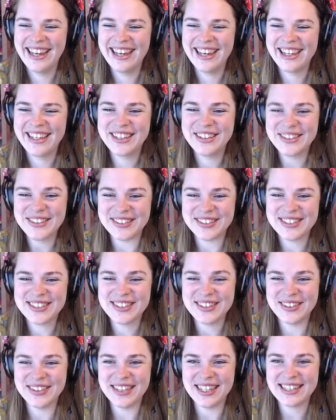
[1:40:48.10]
Cool.
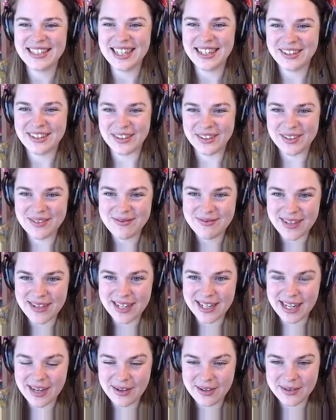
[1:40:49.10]
So that's that comb,
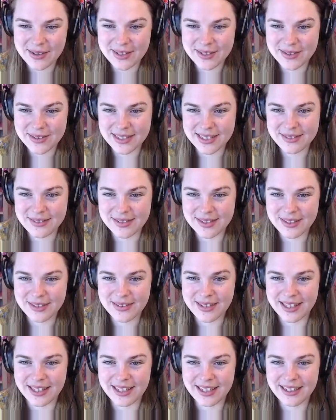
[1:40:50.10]
and now I want to do this one too,
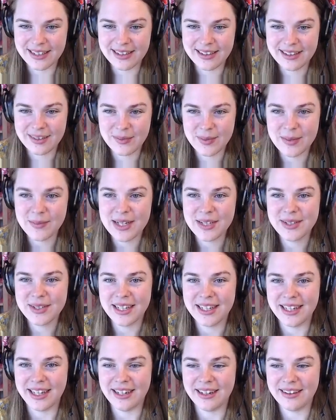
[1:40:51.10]
I think. But I might do
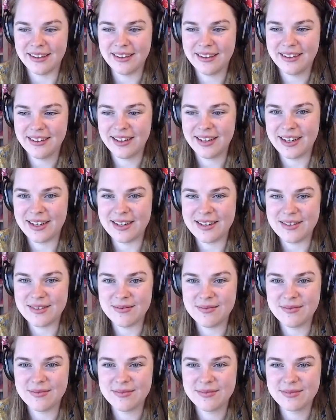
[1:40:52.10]
that later.
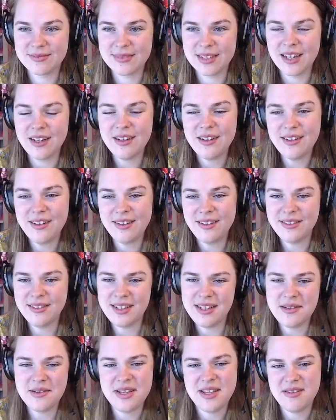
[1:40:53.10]
Oh
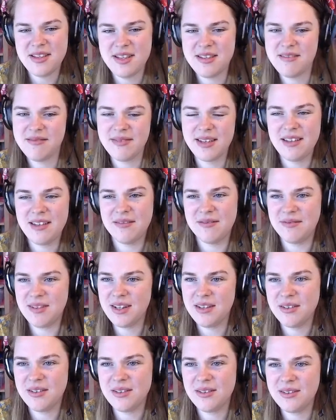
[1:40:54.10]
no, I don't
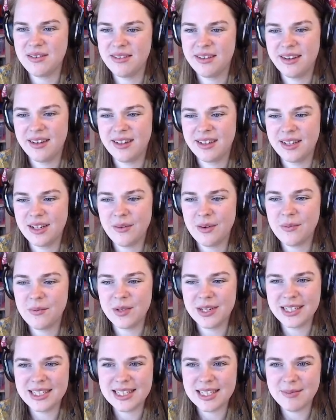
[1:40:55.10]
know. Anyone
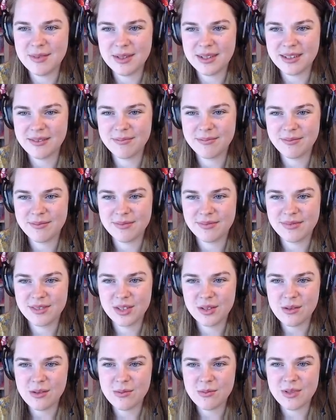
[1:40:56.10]
want to see me
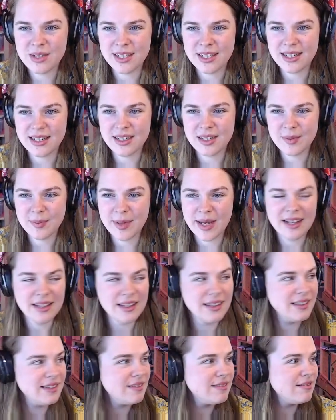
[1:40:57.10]
do a watercolor palette?